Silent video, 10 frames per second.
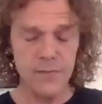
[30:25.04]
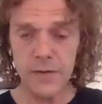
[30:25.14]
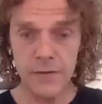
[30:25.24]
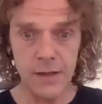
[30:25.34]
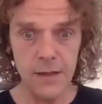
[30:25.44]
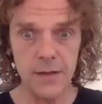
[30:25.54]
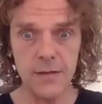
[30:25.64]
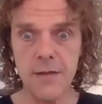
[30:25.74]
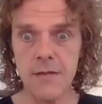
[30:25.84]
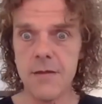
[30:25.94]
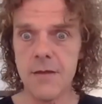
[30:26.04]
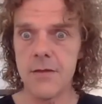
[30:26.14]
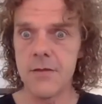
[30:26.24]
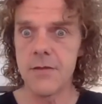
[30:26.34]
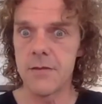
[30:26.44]
tingling
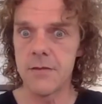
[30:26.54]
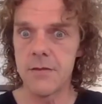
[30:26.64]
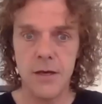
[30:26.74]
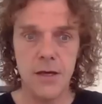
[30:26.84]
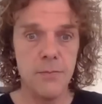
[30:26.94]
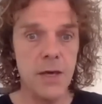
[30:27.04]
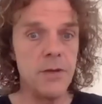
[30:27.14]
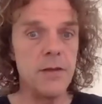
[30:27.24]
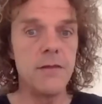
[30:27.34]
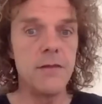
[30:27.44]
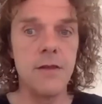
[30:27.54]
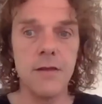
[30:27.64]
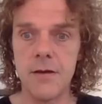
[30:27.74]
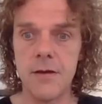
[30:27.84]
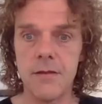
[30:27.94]
sensations, it may be
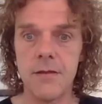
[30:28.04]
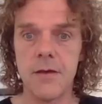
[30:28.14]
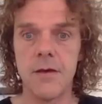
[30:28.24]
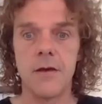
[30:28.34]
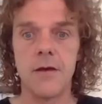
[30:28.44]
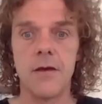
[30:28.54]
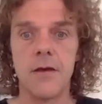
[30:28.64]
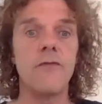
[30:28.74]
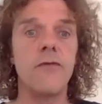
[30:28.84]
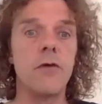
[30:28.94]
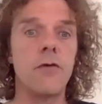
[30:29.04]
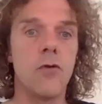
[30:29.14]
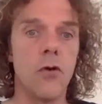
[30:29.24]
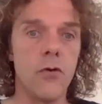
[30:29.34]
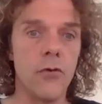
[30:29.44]
dizziness, you may feel
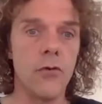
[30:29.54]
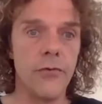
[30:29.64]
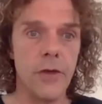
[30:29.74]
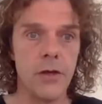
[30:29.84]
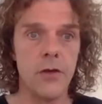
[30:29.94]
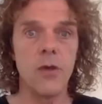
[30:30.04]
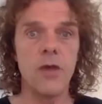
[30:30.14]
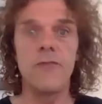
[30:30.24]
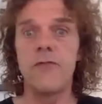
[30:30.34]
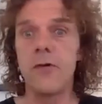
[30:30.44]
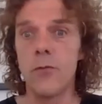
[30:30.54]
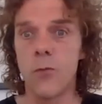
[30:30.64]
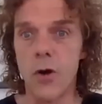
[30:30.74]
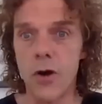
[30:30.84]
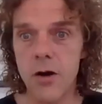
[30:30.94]
cold, you may feel
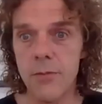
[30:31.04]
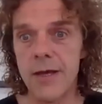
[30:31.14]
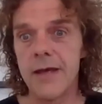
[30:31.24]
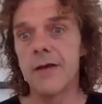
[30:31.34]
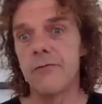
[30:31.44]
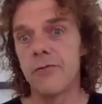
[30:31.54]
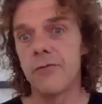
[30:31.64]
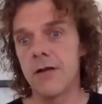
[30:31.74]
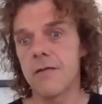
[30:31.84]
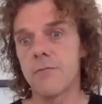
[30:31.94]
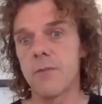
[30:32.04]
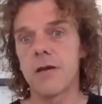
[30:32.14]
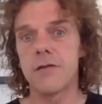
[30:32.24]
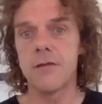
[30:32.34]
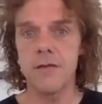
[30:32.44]
warm, it really doesn't
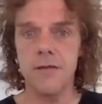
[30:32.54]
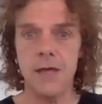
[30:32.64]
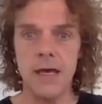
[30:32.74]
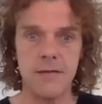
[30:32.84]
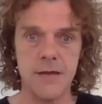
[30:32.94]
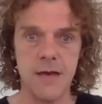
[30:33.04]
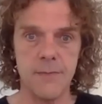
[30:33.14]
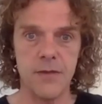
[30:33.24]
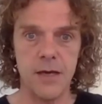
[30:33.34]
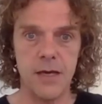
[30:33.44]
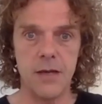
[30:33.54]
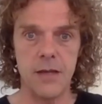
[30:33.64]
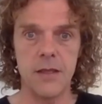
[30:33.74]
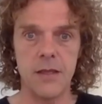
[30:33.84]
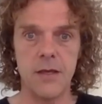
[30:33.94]
matter. Just accept
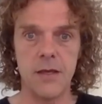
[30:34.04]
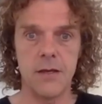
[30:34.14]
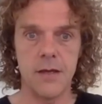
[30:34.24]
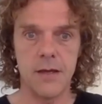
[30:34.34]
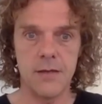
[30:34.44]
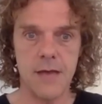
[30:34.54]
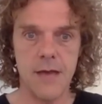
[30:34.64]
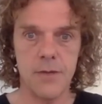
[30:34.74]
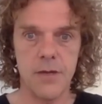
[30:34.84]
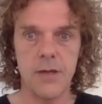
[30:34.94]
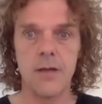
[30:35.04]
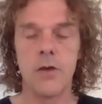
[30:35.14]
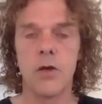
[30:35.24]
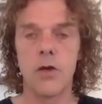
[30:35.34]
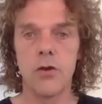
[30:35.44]
anything that is happening.
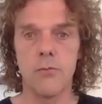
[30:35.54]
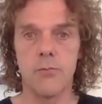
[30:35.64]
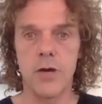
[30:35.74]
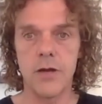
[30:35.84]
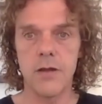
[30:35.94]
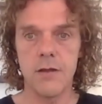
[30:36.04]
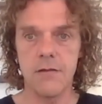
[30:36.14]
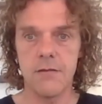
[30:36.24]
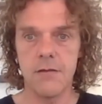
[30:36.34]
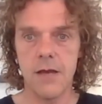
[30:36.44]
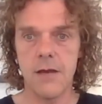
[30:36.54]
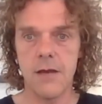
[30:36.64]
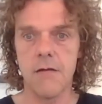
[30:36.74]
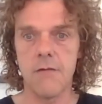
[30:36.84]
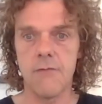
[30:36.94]
Your body is taking
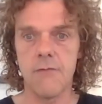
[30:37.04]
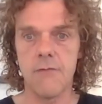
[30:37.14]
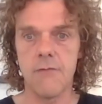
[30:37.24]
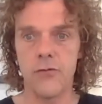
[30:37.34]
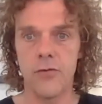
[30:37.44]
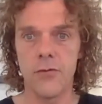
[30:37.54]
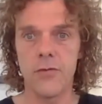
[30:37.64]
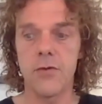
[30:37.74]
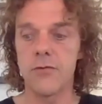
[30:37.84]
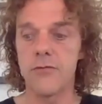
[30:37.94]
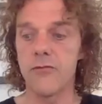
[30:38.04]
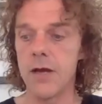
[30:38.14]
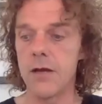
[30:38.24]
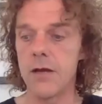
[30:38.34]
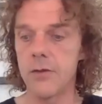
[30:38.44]
over control, so
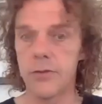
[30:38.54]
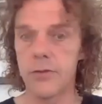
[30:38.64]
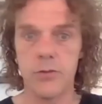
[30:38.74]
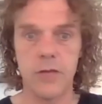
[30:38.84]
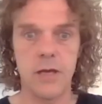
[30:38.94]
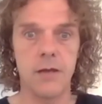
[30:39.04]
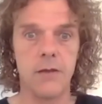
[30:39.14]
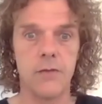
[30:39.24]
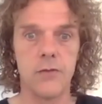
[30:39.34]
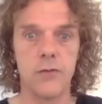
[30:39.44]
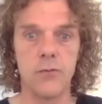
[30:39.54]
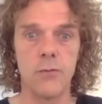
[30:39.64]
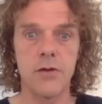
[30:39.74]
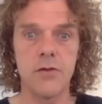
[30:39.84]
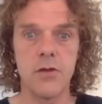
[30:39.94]
try not to think too
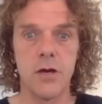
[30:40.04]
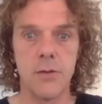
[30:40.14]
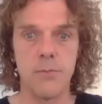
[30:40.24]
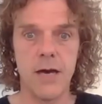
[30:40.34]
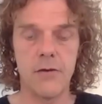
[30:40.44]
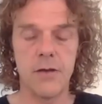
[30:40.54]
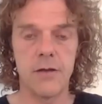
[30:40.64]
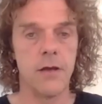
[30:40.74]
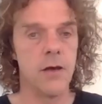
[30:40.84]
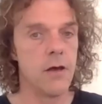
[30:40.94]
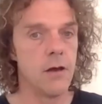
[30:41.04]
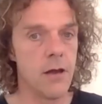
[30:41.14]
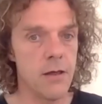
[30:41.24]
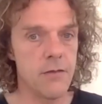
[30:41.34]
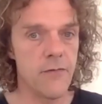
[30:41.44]
much about it.
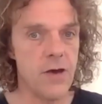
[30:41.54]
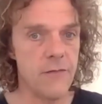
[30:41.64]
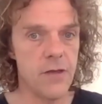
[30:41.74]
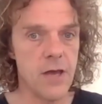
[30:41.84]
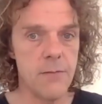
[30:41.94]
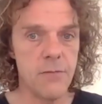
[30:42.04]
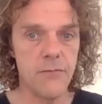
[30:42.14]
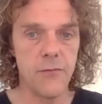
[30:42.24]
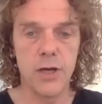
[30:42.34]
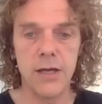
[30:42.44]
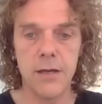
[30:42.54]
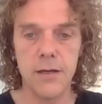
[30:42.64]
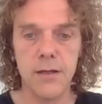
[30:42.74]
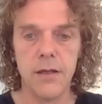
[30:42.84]
Last 5 times, fully in.